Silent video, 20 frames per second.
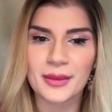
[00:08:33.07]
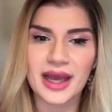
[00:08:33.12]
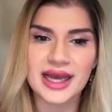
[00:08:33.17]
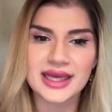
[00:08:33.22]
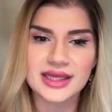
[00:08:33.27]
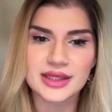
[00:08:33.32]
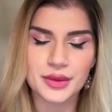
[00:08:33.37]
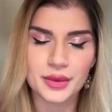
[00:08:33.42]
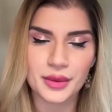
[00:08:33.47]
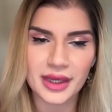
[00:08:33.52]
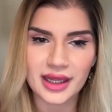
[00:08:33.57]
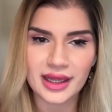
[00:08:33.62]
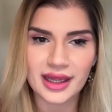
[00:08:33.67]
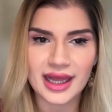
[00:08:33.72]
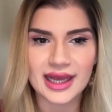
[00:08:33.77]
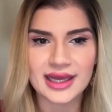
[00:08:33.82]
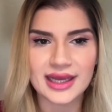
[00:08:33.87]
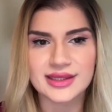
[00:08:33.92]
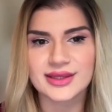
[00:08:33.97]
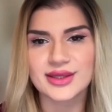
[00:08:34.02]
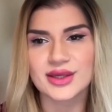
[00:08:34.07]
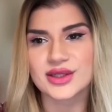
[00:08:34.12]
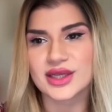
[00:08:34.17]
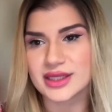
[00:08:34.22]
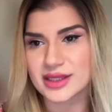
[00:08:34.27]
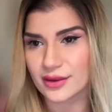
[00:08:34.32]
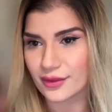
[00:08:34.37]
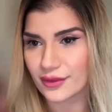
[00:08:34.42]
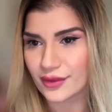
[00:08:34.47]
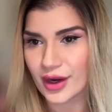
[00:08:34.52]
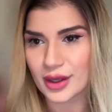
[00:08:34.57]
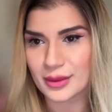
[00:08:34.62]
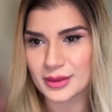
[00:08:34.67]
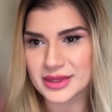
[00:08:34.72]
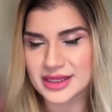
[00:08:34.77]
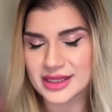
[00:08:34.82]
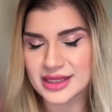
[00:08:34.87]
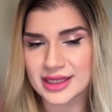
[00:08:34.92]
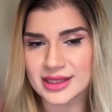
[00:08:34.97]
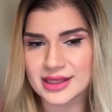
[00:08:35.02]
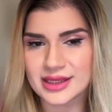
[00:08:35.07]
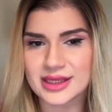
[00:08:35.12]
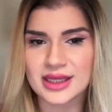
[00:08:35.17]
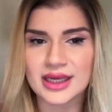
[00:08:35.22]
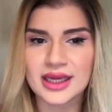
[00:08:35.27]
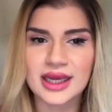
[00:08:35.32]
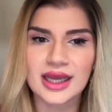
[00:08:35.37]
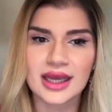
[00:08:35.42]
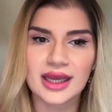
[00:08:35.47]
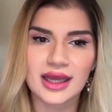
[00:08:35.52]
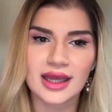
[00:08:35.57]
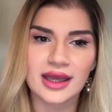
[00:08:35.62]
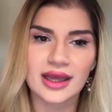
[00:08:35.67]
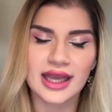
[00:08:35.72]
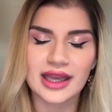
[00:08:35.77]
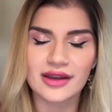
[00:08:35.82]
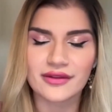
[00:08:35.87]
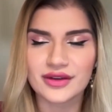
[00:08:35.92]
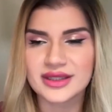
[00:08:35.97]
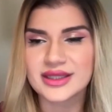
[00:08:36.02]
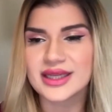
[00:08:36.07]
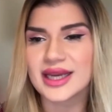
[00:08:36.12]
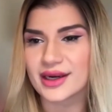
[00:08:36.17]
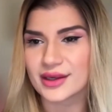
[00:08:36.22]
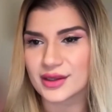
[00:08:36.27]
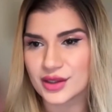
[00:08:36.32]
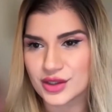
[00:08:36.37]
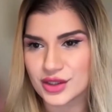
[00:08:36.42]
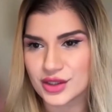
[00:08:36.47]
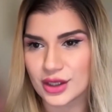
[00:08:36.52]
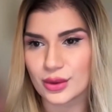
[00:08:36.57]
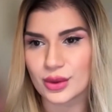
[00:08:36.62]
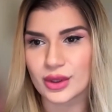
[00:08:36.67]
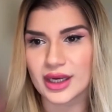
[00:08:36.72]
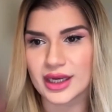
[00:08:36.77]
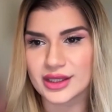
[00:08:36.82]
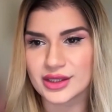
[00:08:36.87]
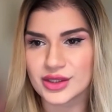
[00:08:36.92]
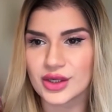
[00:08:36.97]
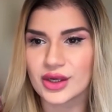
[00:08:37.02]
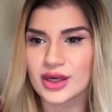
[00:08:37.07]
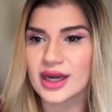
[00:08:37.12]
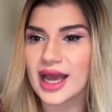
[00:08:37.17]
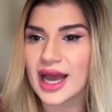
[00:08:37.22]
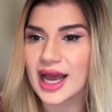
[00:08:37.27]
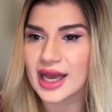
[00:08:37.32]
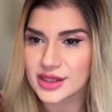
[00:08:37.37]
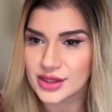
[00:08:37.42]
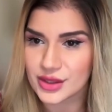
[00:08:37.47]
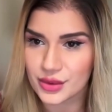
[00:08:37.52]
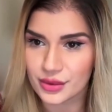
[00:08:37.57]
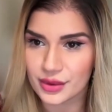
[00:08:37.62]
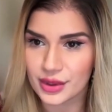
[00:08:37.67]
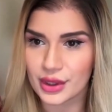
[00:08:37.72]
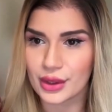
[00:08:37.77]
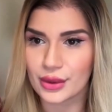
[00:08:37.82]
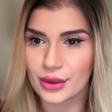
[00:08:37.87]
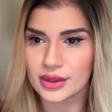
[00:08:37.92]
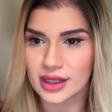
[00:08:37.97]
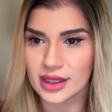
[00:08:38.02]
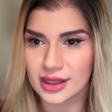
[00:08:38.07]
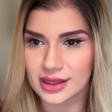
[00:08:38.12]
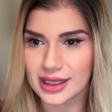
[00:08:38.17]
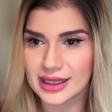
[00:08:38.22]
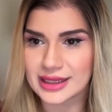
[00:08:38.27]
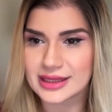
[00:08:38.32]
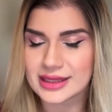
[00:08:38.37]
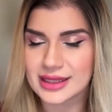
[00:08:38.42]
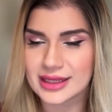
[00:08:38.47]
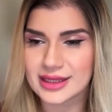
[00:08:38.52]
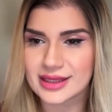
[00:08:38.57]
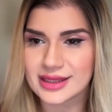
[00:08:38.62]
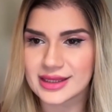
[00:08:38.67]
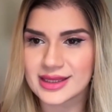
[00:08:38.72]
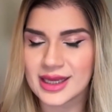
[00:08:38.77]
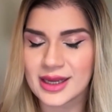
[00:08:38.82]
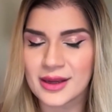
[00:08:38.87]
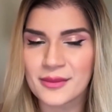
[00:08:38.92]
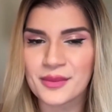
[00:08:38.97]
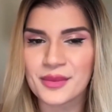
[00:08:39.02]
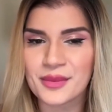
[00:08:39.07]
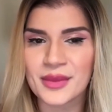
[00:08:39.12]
As well as, such as a pharmacist, every technician or intern has to renew their license.